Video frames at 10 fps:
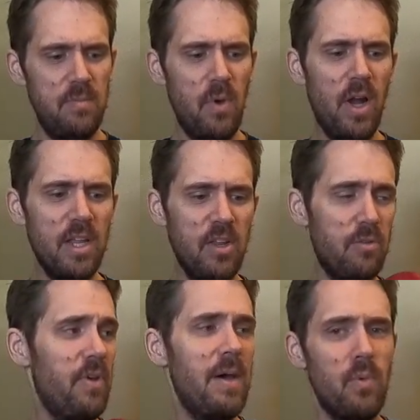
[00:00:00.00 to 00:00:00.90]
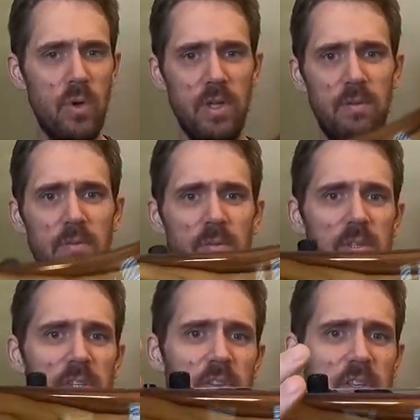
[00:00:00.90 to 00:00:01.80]
body. The Fatboy
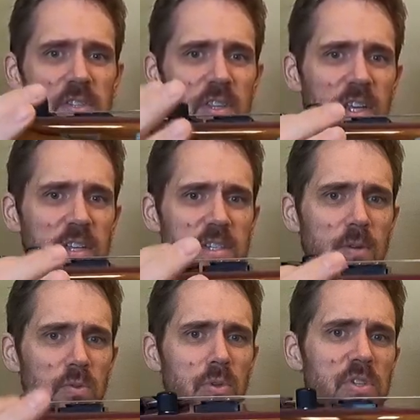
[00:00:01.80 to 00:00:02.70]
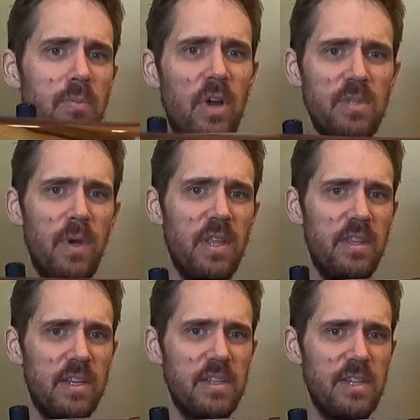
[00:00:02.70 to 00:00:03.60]
is the thickness. I was really surprised by the
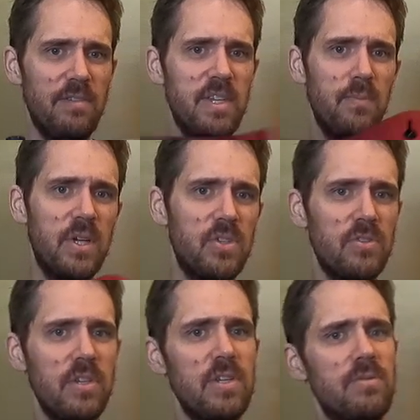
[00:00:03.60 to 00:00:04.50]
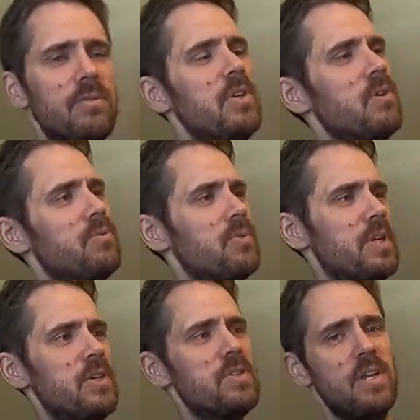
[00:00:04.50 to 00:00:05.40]
thickness. I'd seen pictures of these, for
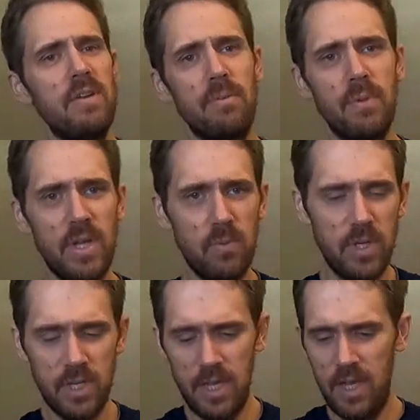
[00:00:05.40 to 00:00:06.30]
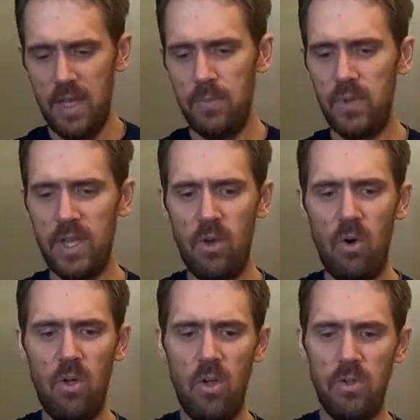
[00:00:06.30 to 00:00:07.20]
years. I never played one, but yeah,
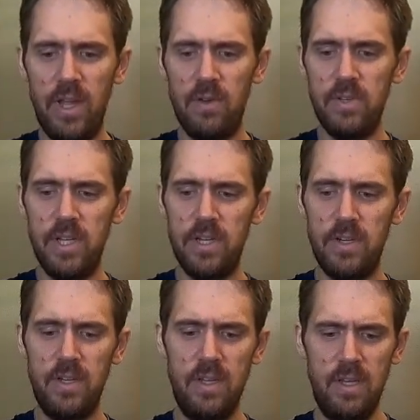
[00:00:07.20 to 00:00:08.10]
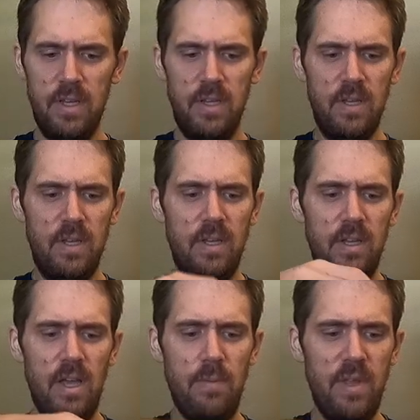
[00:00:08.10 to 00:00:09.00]
all hollowed out in here.
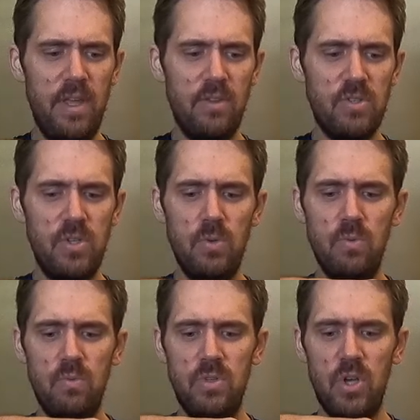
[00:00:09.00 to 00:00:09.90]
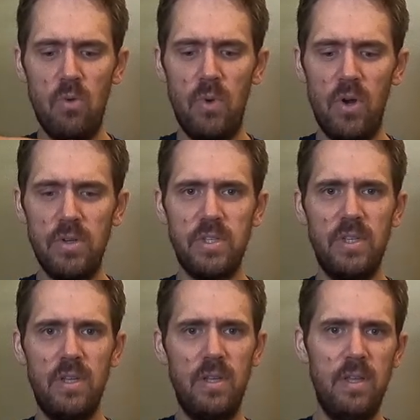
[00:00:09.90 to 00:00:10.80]
I think there's 2 tone
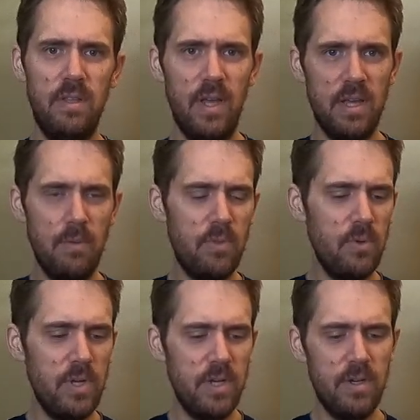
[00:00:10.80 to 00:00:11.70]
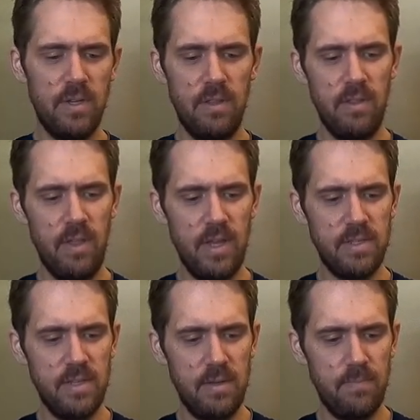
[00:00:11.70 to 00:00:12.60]
bars that come through here
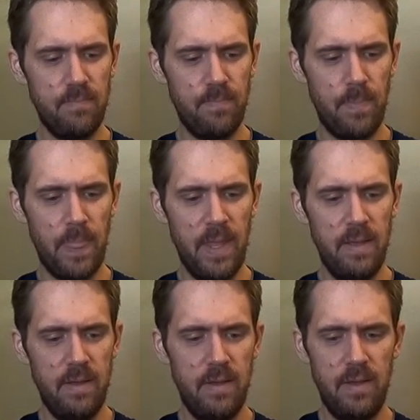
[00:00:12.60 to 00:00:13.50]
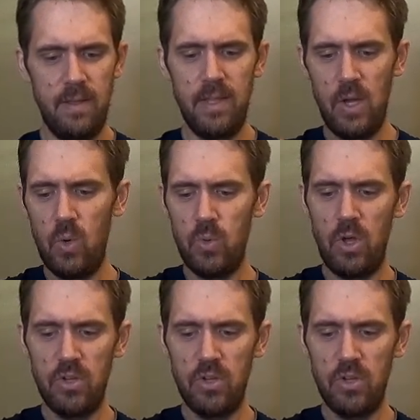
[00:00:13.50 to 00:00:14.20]
that hold